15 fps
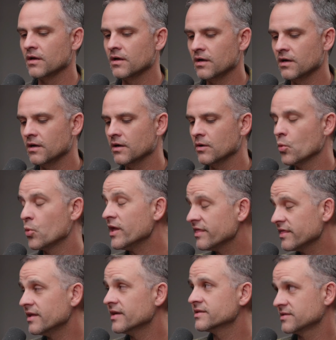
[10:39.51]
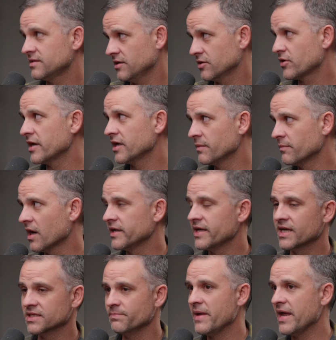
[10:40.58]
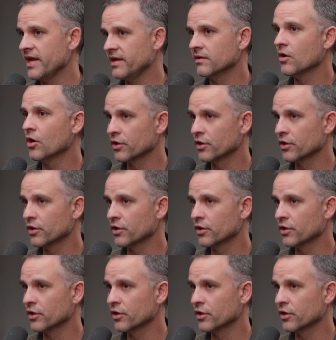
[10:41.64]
uh, with this, the accrediting body has made